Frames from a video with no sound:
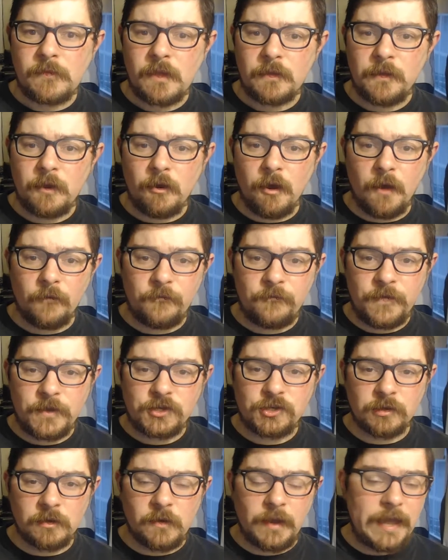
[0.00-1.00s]
their
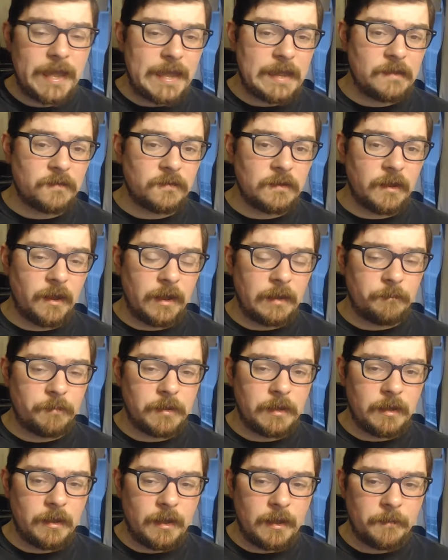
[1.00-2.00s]
official hazy
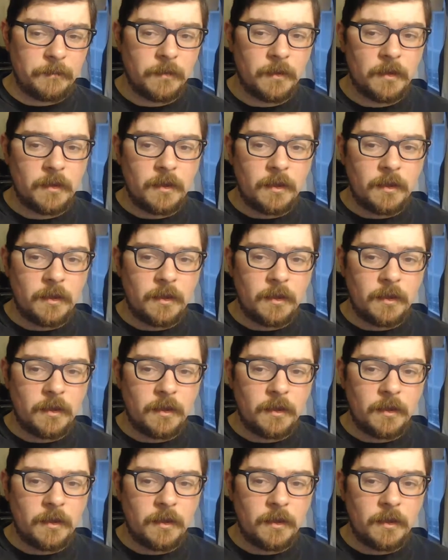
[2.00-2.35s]
IPA,